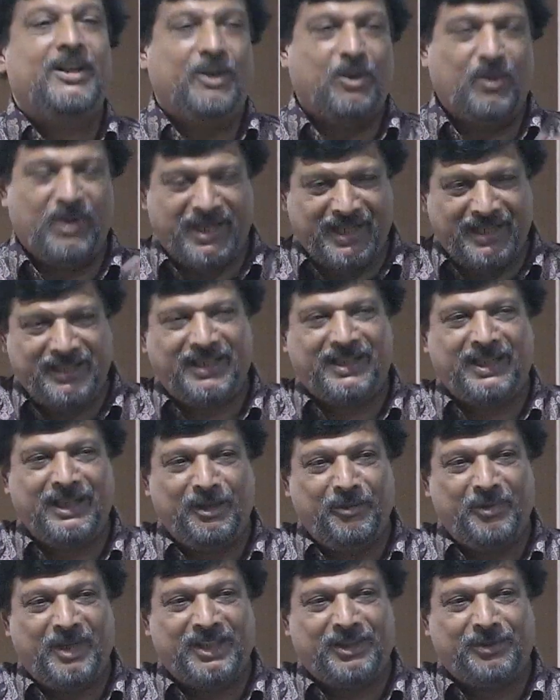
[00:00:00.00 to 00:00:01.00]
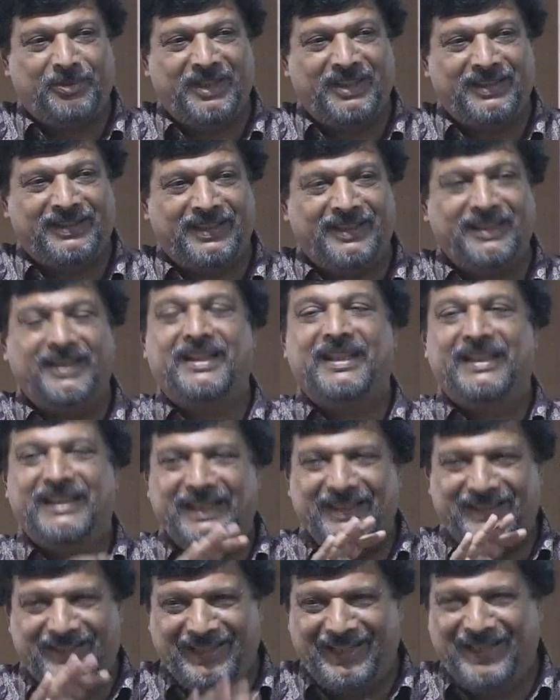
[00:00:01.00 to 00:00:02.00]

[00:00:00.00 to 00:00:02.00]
to another Kiribati person is